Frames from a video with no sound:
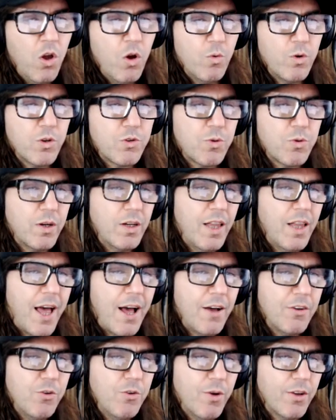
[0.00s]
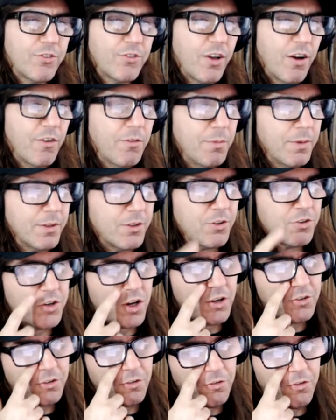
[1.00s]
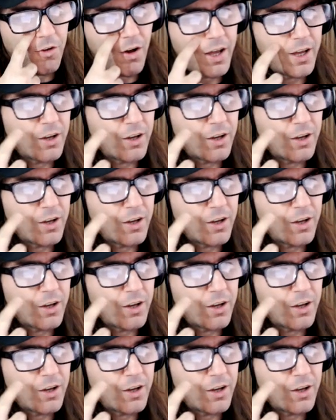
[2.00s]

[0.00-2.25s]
which would allow U S government to justify